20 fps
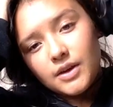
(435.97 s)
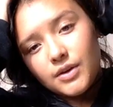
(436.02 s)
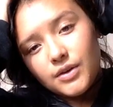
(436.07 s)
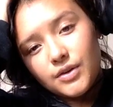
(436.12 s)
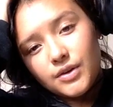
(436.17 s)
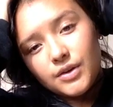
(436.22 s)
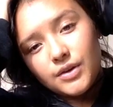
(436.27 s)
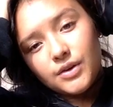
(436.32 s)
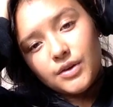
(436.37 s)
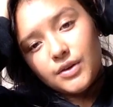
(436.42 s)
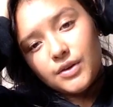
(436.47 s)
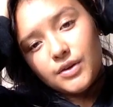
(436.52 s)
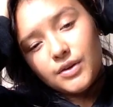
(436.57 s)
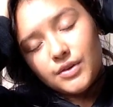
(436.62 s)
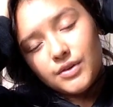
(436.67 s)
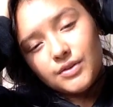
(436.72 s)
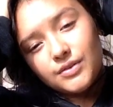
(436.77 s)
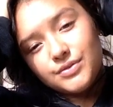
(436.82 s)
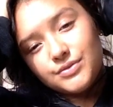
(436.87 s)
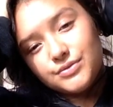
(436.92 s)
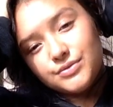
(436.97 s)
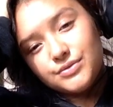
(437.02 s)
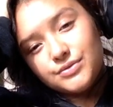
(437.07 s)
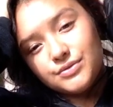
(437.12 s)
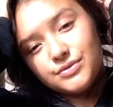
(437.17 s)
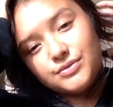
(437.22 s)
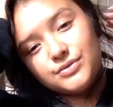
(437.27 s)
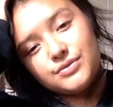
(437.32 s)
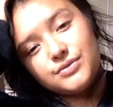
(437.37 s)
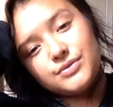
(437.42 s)

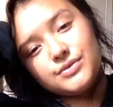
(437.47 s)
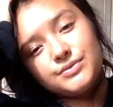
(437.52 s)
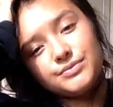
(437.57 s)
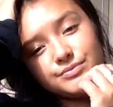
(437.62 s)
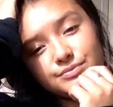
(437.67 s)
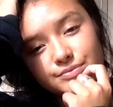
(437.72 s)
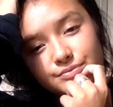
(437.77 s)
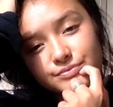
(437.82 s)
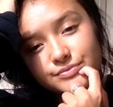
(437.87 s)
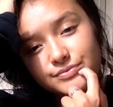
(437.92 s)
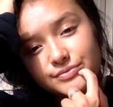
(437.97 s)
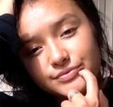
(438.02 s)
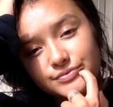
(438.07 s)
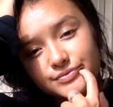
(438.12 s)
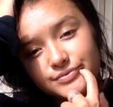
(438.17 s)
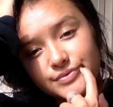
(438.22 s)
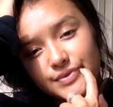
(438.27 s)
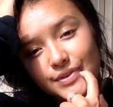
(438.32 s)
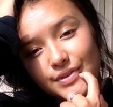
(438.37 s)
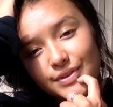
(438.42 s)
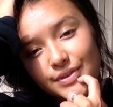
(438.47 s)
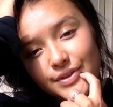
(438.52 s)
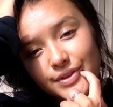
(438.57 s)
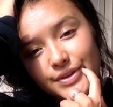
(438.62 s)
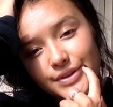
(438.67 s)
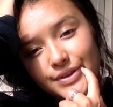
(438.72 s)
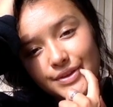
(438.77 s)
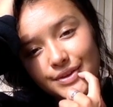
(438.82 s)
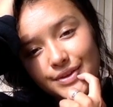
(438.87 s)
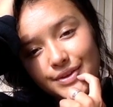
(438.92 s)

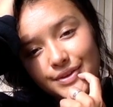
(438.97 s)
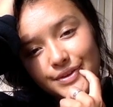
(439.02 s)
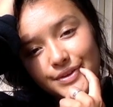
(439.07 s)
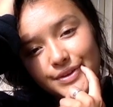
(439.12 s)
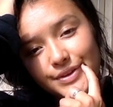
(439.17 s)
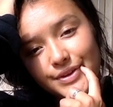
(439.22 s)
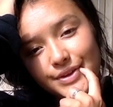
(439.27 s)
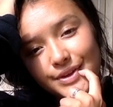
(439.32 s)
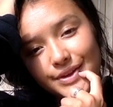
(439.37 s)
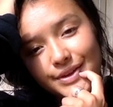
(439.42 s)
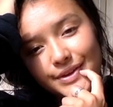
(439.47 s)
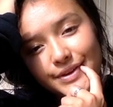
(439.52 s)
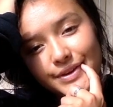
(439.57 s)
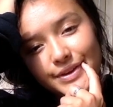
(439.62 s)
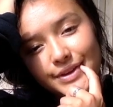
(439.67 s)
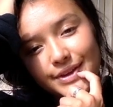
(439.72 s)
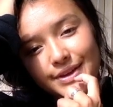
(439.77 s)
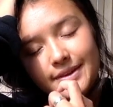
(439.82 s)
Nobody speaks.